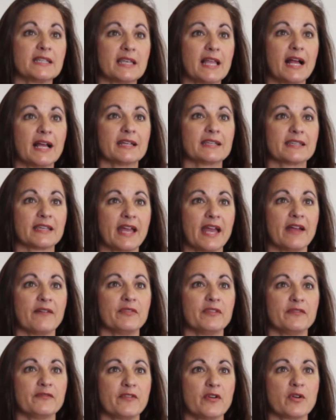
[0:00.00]
like to
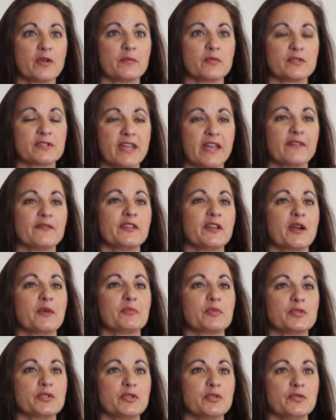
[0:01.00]
have the farmers have the
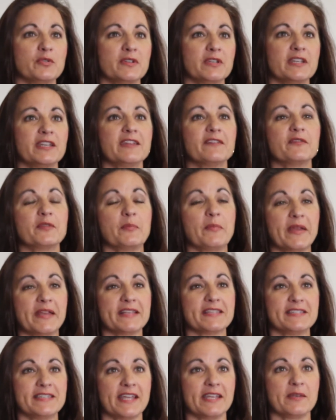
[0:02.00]
opportunity to give the
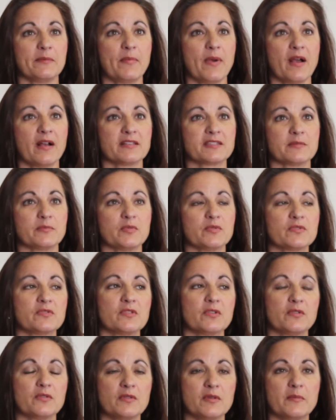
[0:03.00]
best data possible
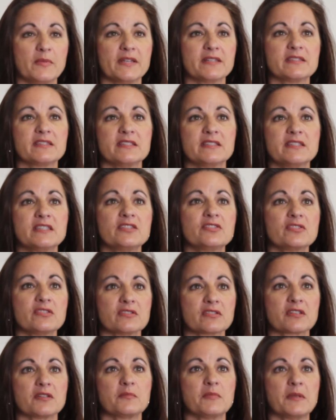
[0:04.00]
so the best
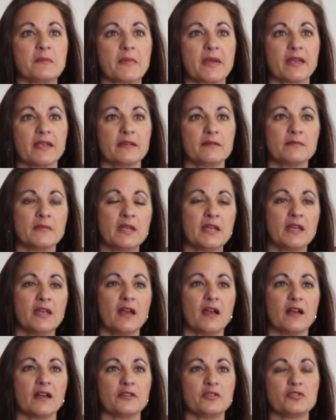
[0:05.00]
decisions could be made.
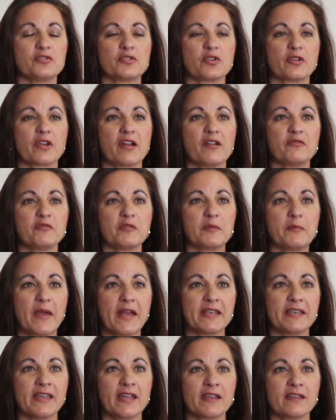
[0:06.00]
Uh, you start off with
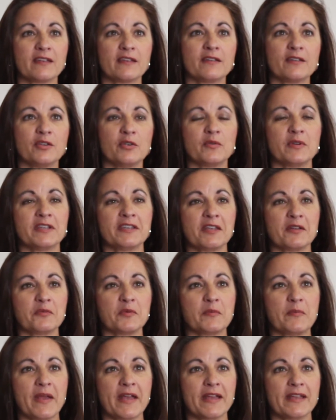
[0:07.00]
bad data, you'll end up
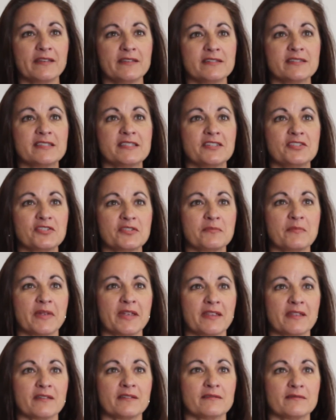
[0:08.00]
with bad decision
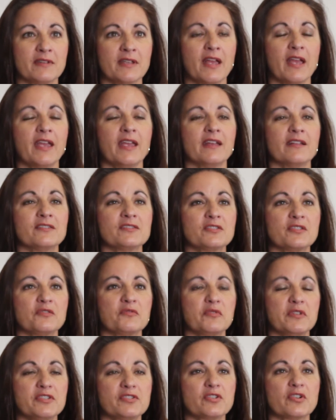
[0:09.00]
making, and so
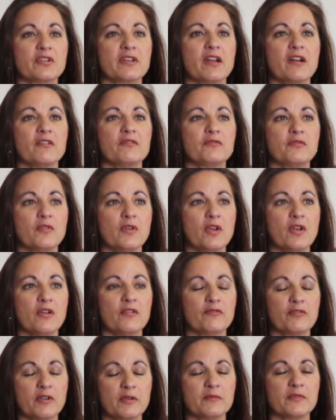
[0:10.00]
if we start off
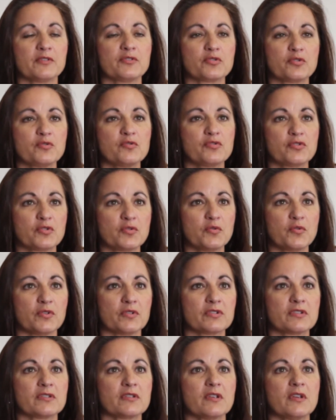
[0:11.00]
from the true
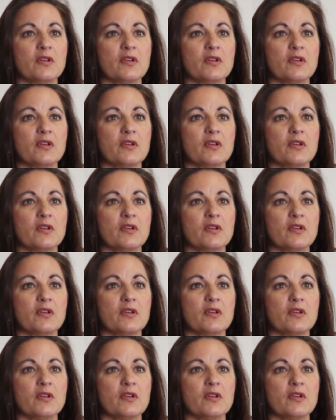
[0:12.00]
source